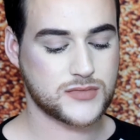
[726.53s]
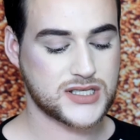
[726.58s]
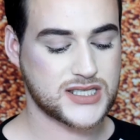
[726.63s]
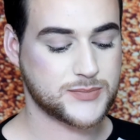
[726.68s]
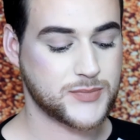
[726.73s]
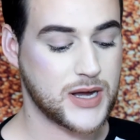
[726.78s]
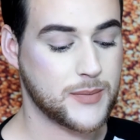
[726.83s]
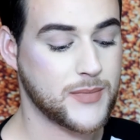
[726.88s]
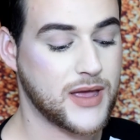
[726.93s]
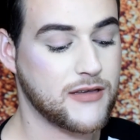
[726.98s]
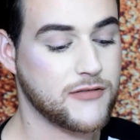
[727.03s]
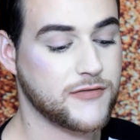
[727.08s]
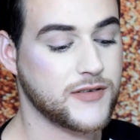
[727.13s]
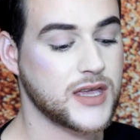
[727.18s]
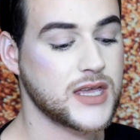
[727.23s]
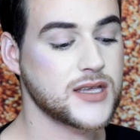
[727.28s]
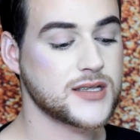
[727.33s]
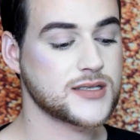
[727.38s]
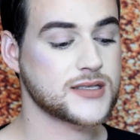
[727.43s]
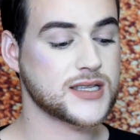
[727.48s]
Spray my
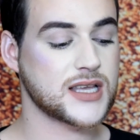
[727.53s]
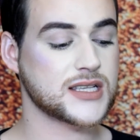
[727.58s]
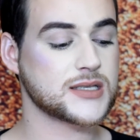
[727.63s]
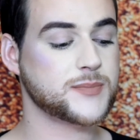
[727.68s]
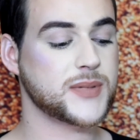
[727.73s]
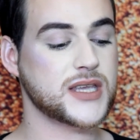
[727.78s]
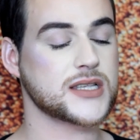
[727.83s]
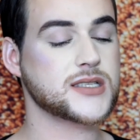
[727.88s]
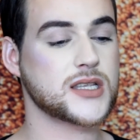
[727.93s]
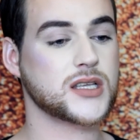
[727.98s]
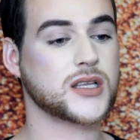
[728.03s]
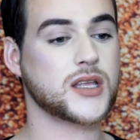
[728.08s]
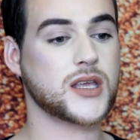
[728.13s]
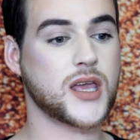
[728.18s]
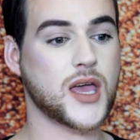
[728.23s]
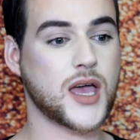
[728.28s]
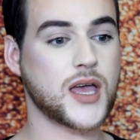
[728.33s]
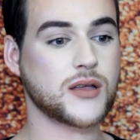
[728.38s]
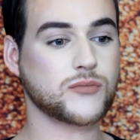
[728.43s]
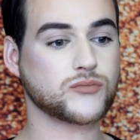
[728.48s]
face, and that's basically it.